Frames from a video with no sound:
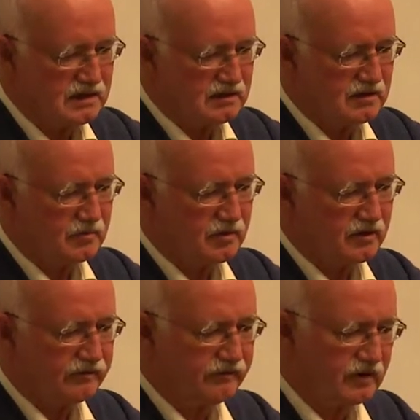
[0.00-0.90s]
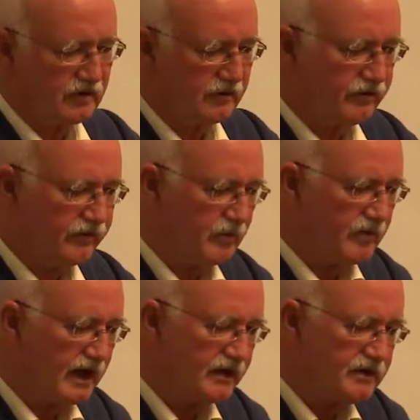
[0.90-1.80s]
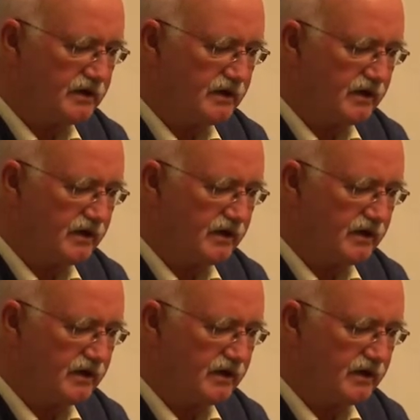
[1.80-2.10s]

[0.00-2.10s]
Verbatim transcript: turmoil followed from that,